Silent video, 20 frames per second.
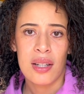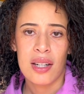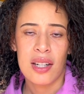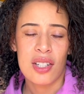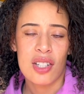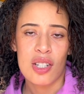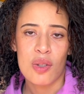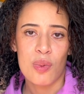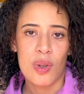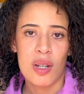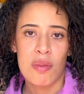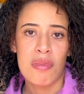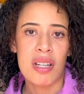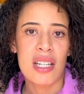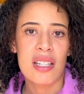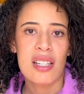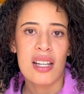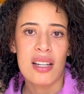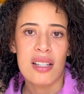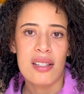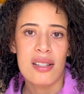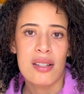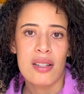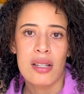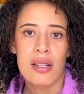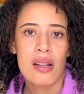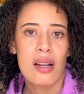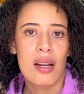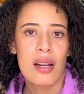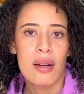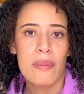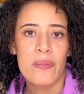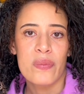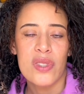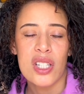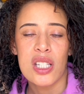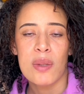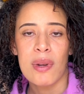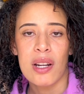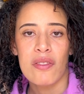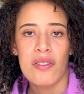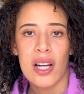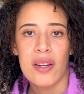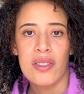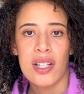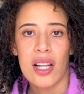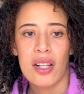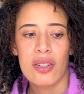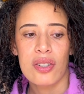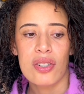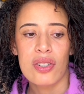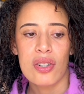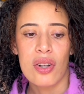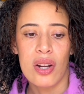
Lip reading: It just wouldn't make sense to spend $5